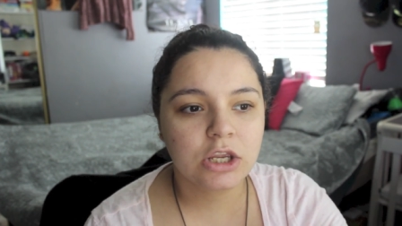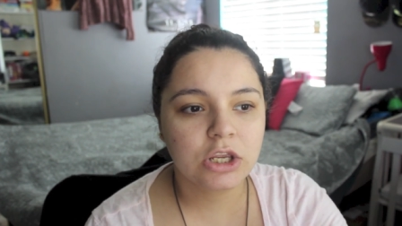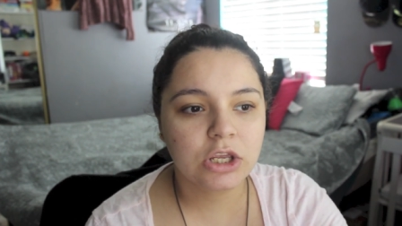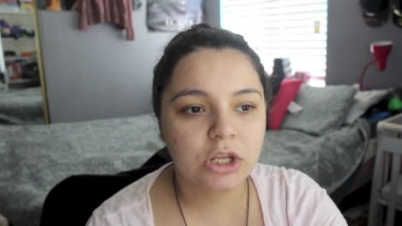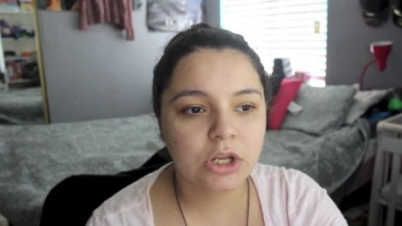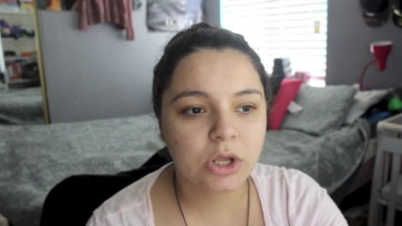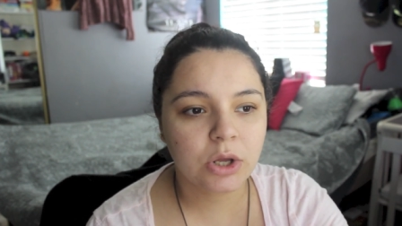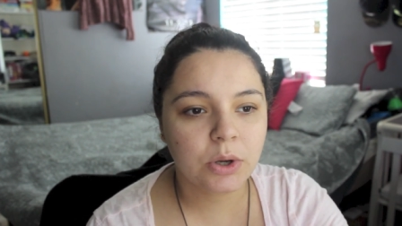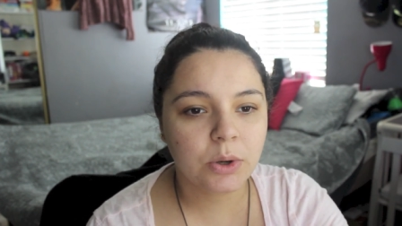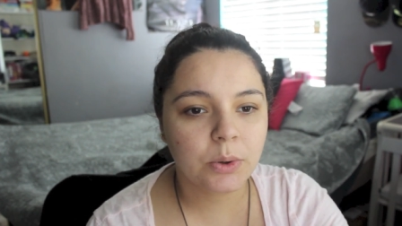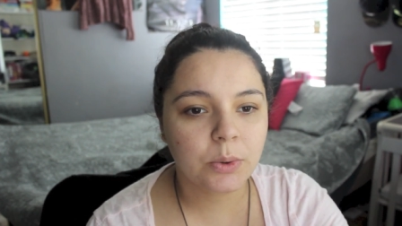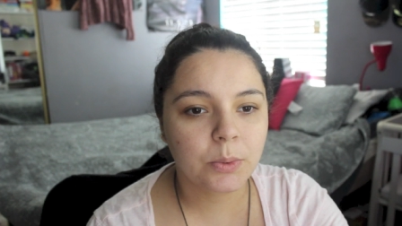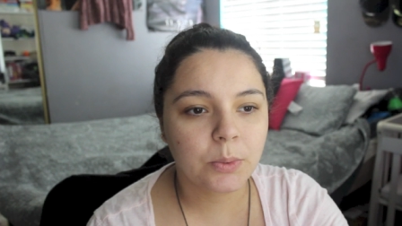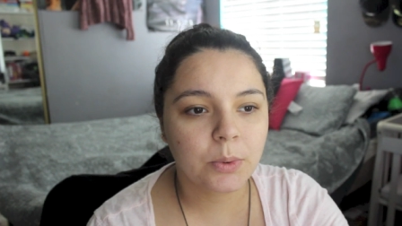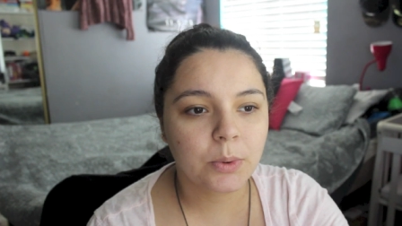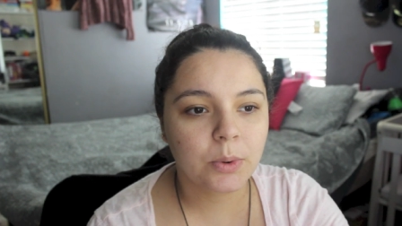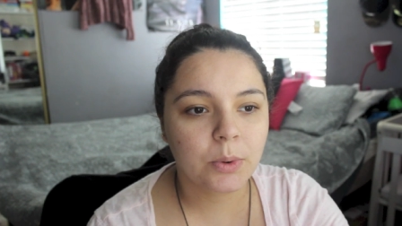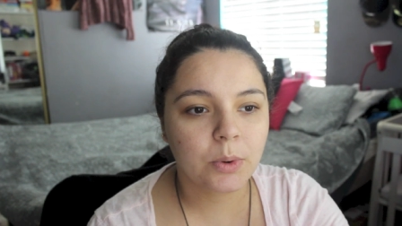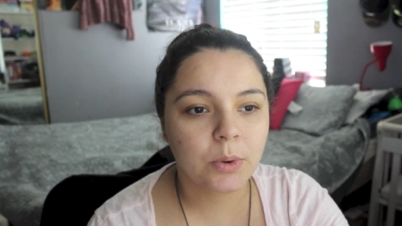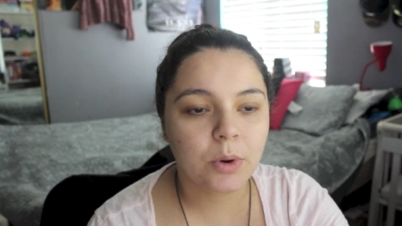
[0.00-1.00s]
you know,
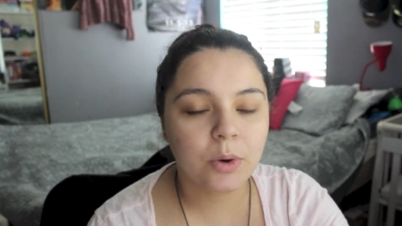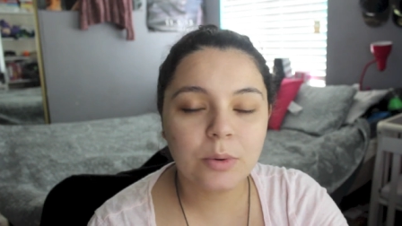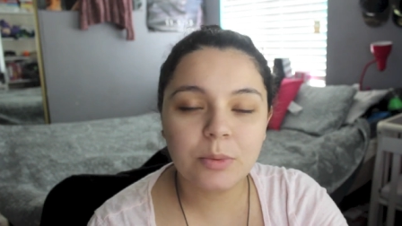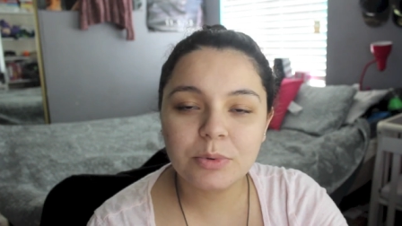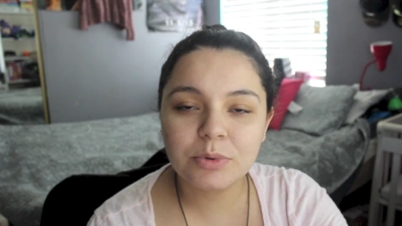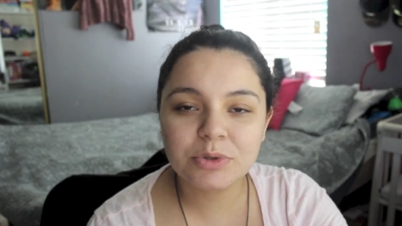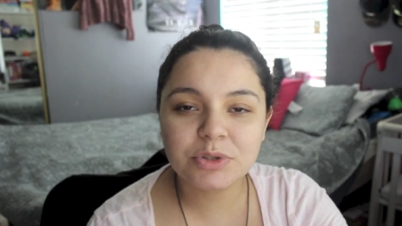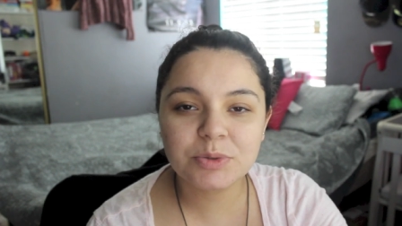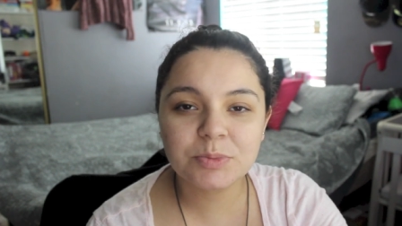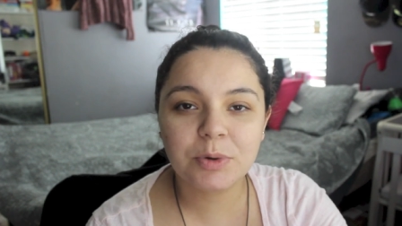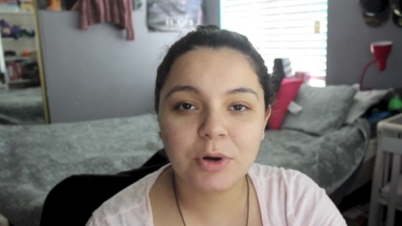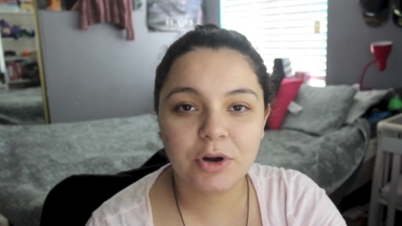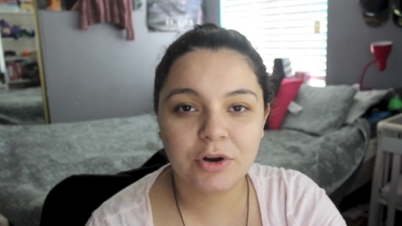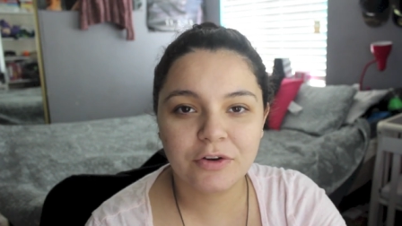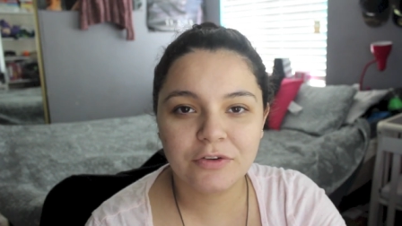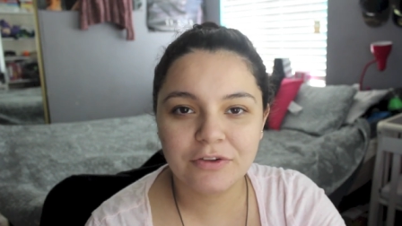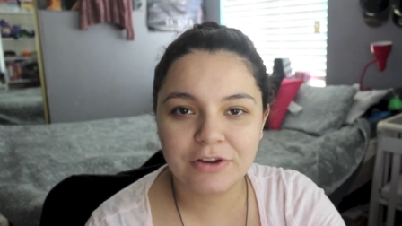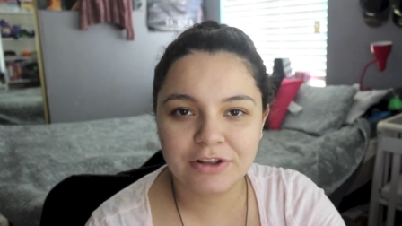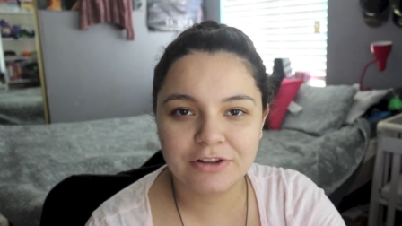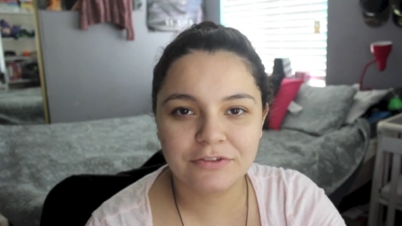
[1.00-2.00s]
almost
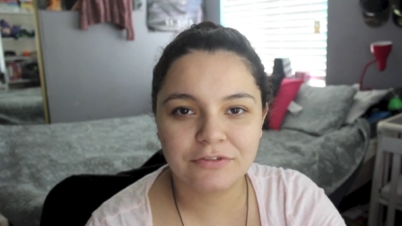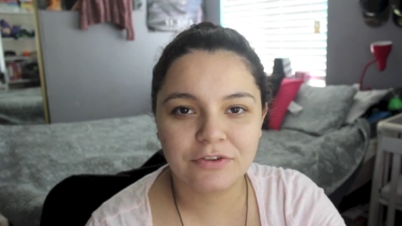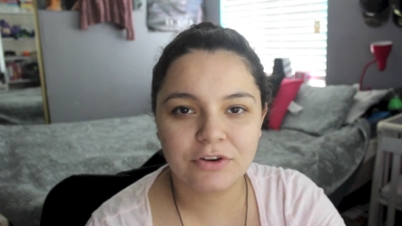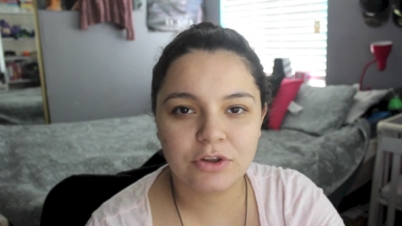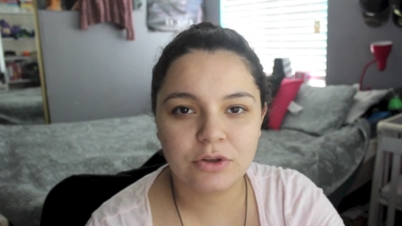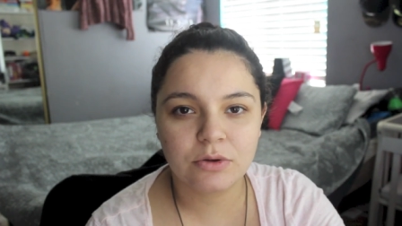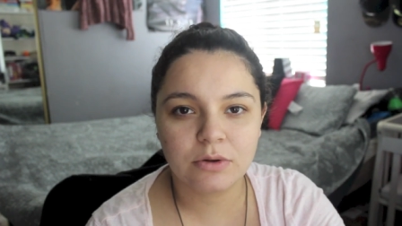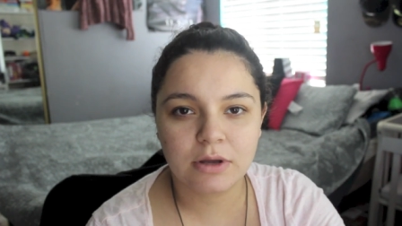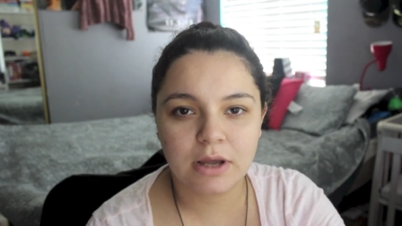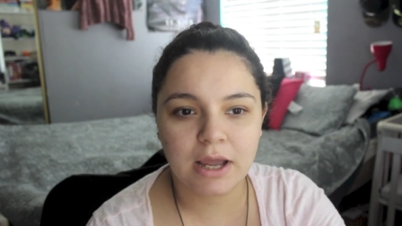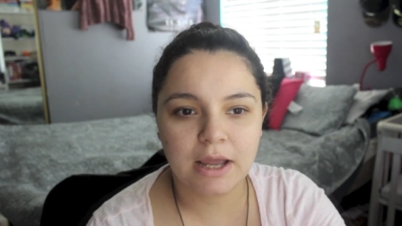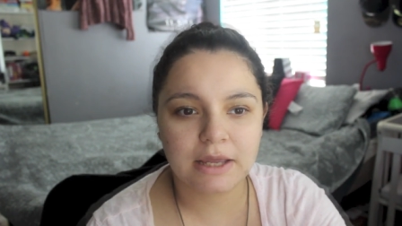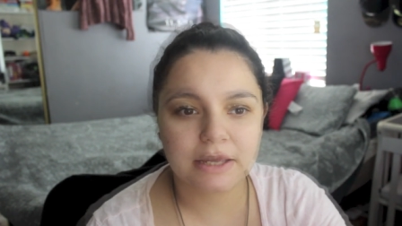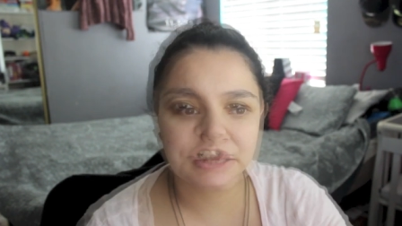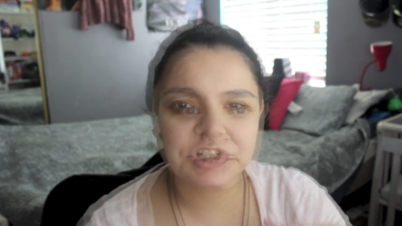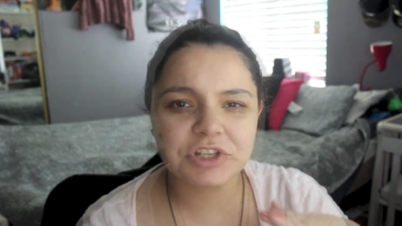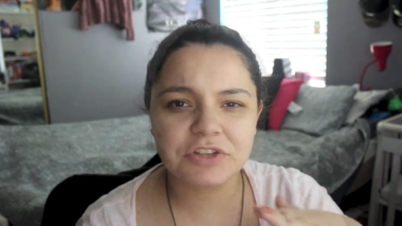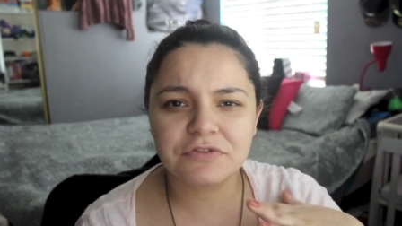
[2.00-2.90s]
perfect for you guys.